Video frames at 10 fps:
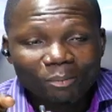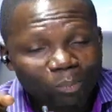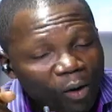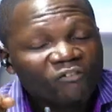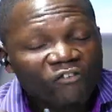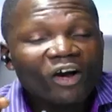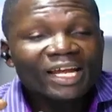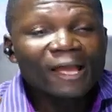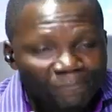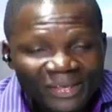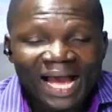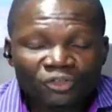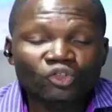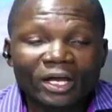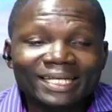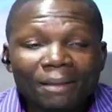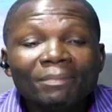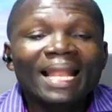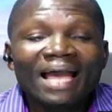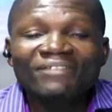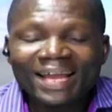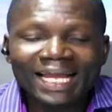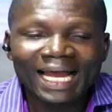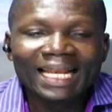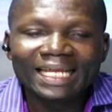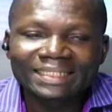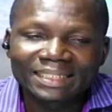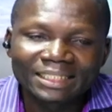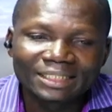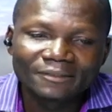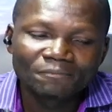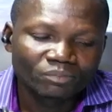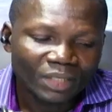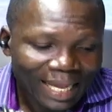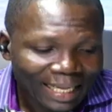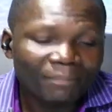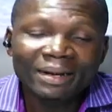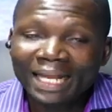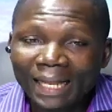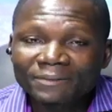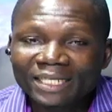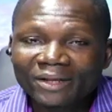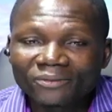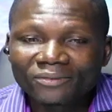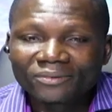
bofo na epia so dem life and colored a camera capture no